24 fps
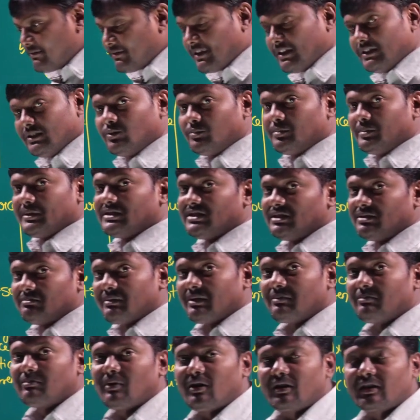5 rupees in
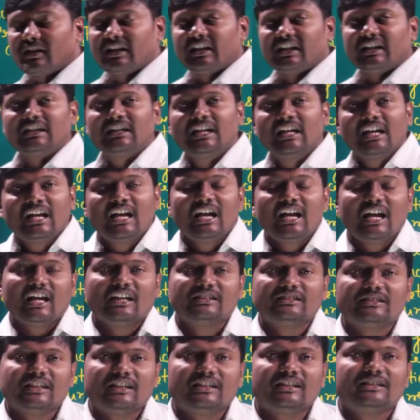my pocket
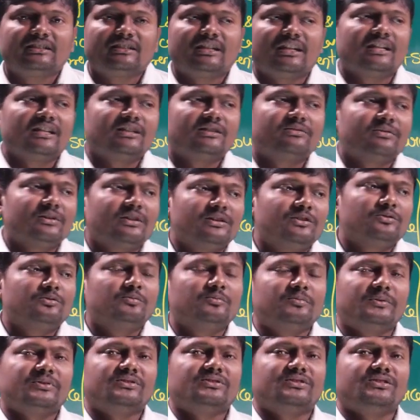and the entire 5
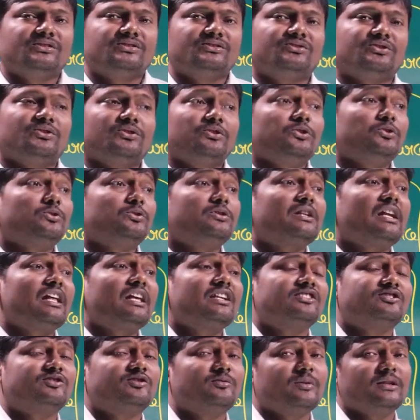rupees is
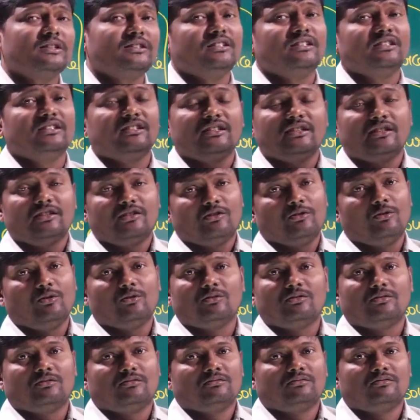utilized by the
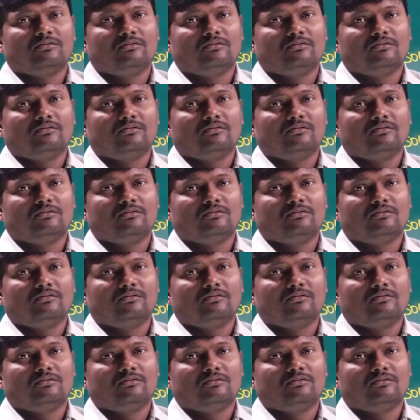load.